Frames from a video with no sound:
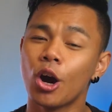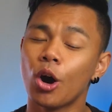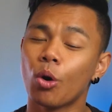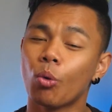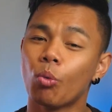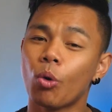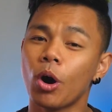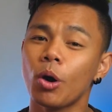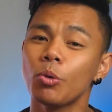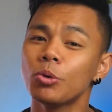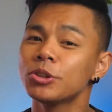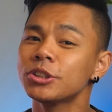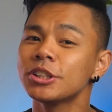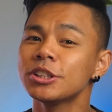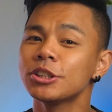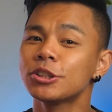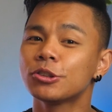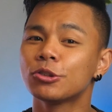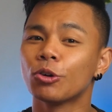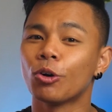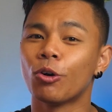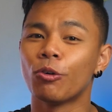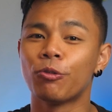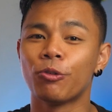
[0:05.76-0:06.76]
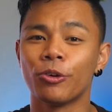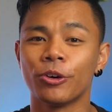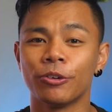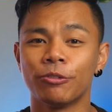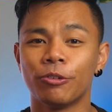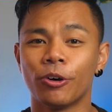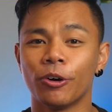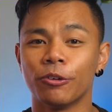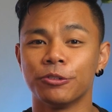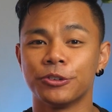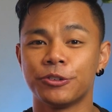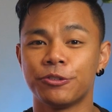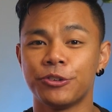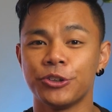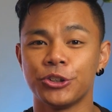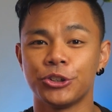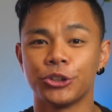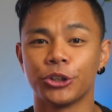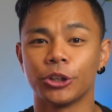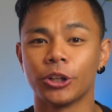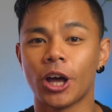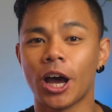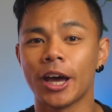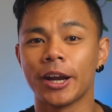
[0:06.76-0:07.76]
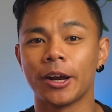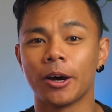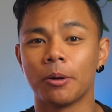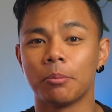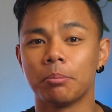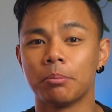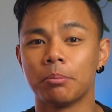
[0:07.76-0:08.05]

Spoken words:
What was in store for Evolv's future lineup?